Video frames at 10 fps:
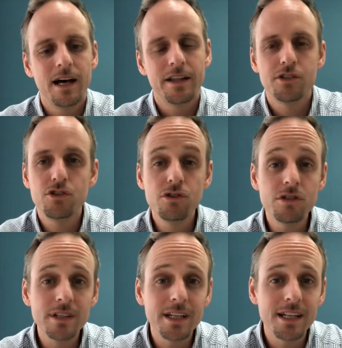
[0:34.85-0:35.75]
that's
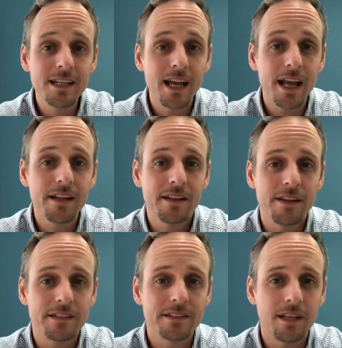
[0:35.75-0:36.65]
usually an indicator that
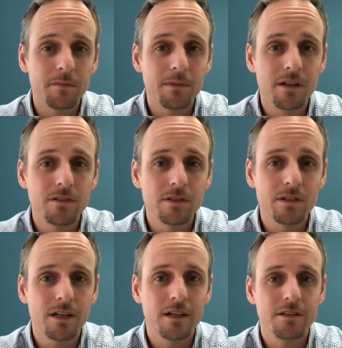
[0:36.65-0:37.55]
there's some level
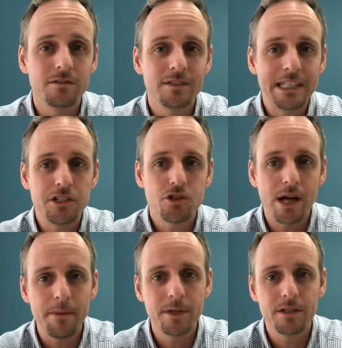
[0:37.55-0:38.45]
of
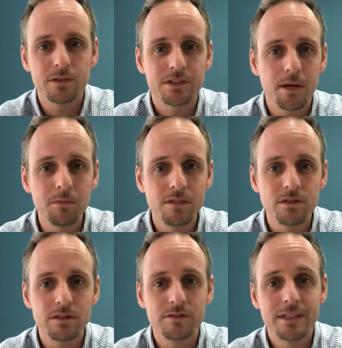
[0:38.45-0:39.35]
entrapment or some
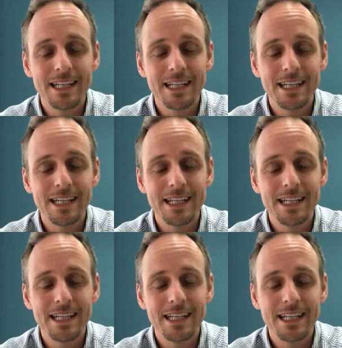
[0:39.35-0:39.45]
level of